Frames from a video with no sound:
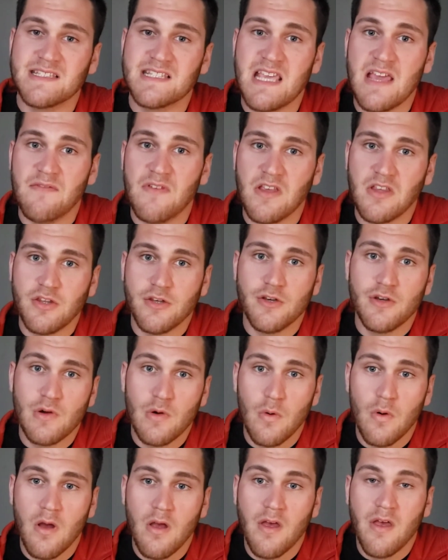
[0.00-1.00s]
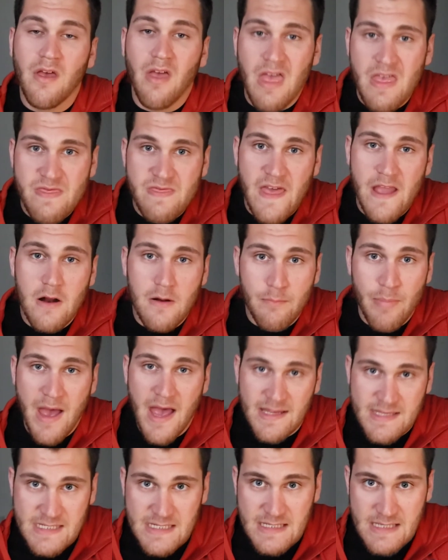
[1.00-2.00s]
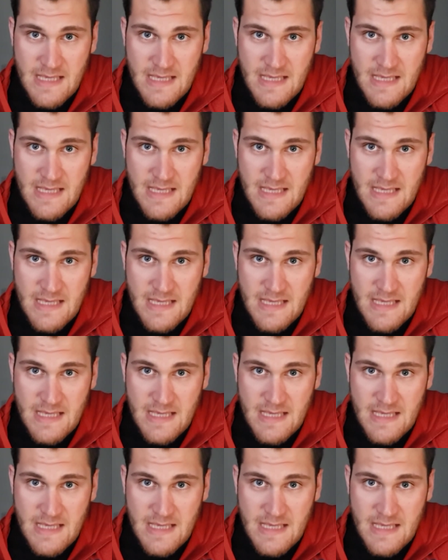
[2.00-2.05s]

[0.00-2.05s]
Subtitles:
giving you their best